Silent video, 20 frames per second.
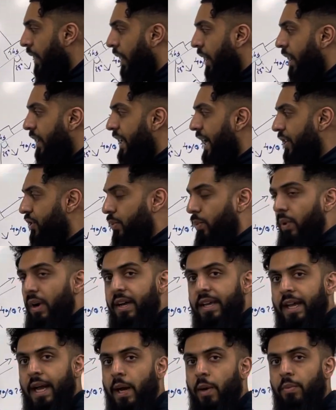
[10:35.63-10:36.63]
Now to
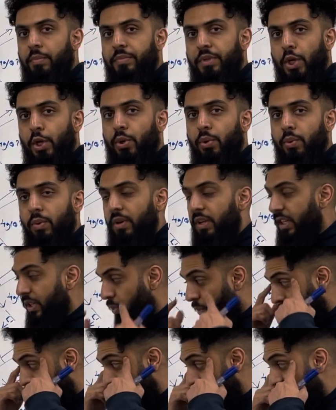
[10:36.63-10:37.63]
work out mu,
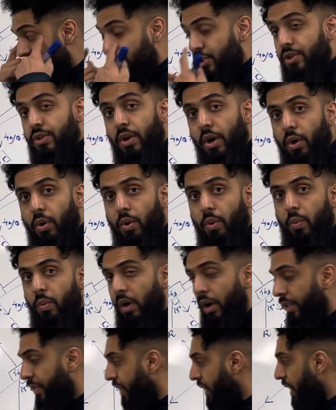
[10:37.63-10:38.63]
we need to know
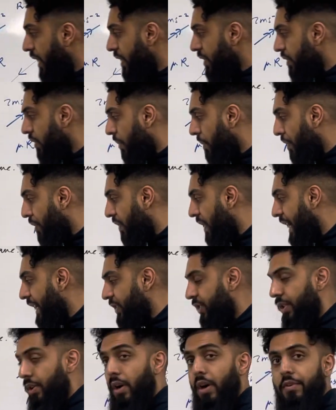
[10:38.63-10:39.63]
what the normal
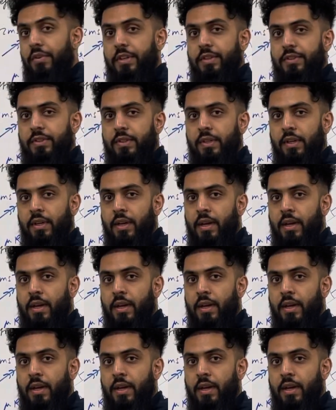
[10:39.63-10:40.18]
reaction r is.